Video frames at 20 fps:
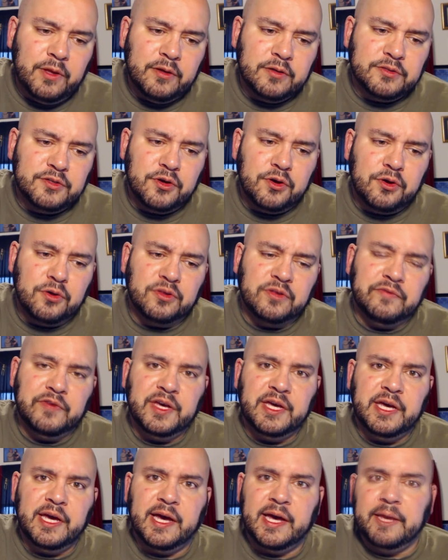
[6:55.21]
So the
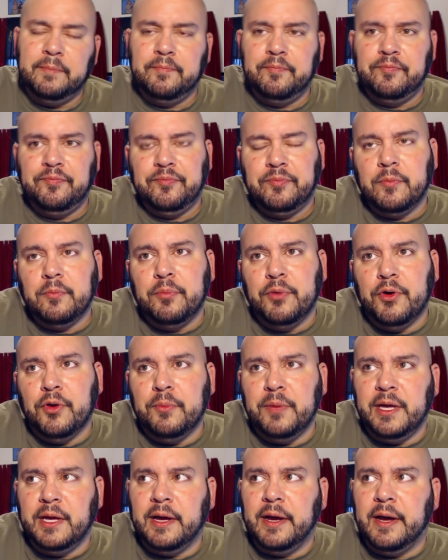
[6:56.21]
VA put
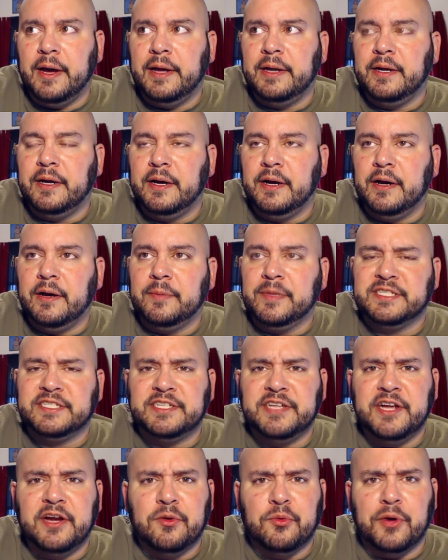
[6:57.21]
me on a
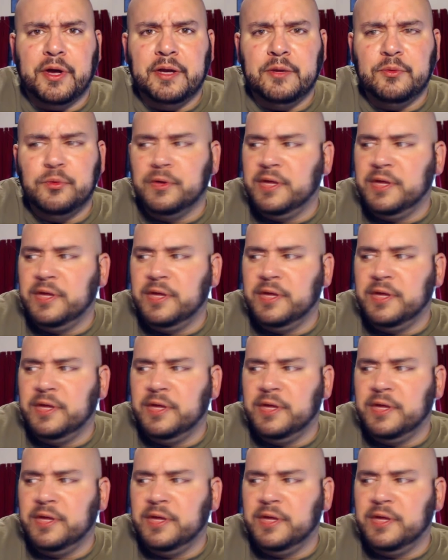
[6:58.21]
steroid.